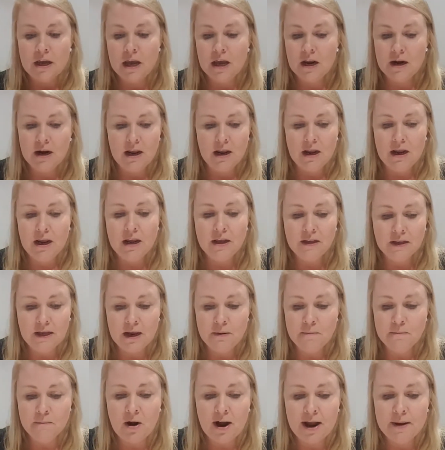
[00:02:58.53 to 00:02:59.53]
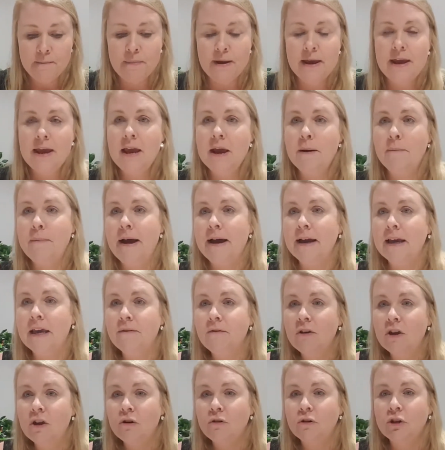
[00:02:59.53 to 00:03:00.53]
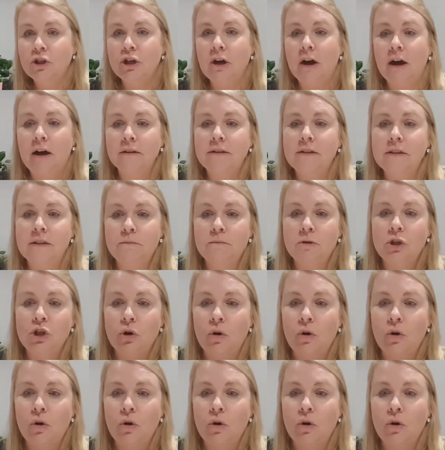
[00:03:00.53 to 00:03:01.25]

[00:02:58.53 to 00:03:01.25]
it might be about giving your child some